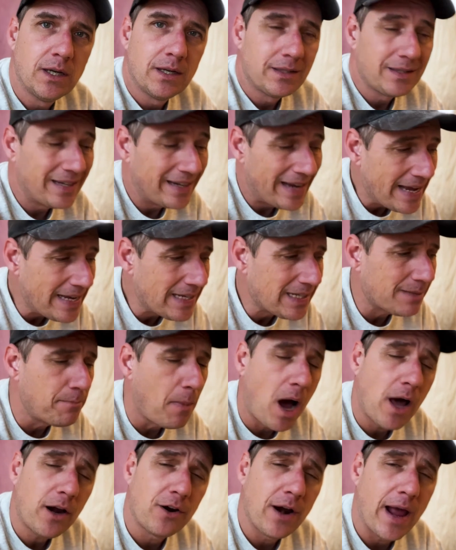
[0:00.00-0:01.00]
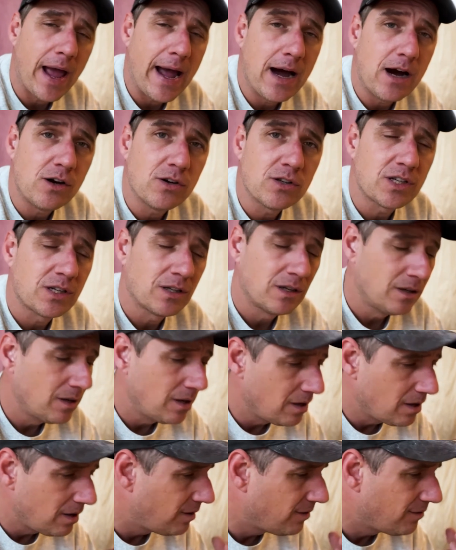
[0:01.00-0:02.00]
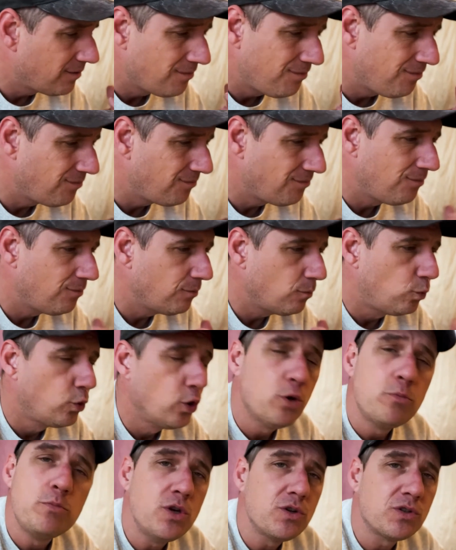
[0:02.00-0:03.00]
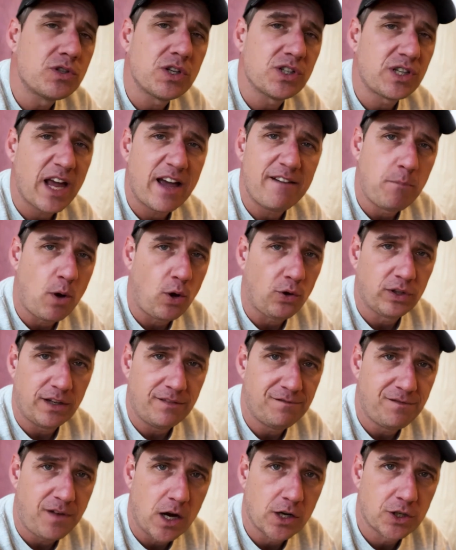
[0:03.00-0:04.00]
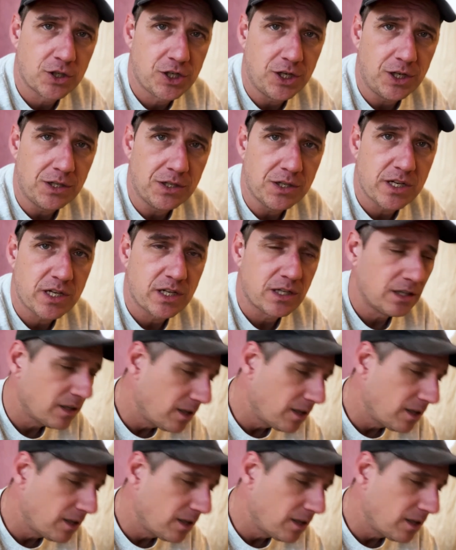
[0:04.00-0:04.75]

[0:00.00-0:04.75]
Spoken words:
Today's modern house, room uses have multi-functions,